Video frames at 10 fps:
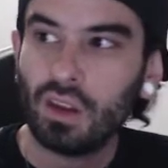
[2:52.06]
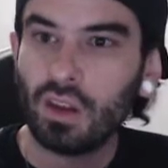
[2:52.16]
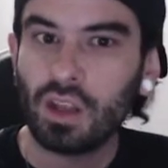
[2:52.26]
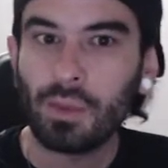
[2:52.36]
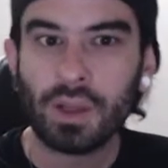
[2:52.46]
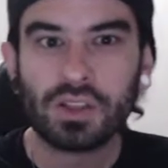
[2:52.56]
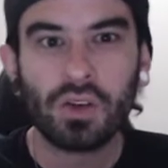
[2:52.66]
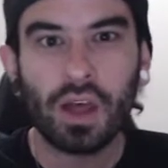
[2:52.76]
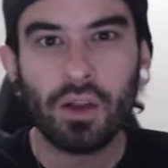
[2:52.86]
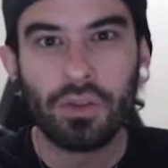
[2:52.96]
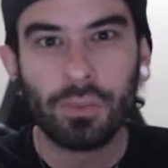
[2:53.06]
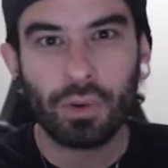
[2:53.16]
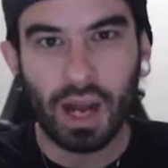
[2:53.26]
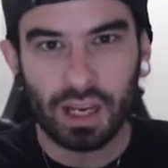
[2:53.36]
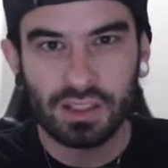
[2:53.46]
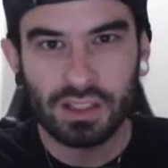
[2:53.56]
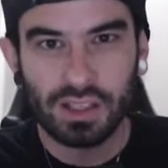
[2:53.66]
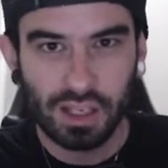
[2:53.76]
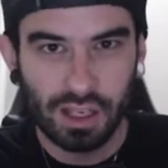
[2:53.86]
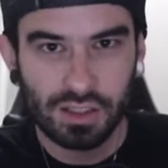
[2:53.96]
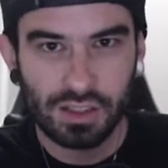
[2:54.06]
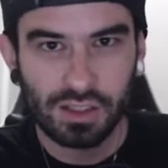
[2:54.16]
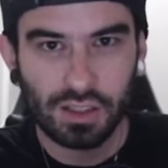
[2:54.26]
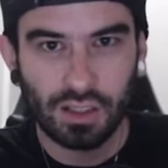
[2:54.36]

like mental health practices, I guess,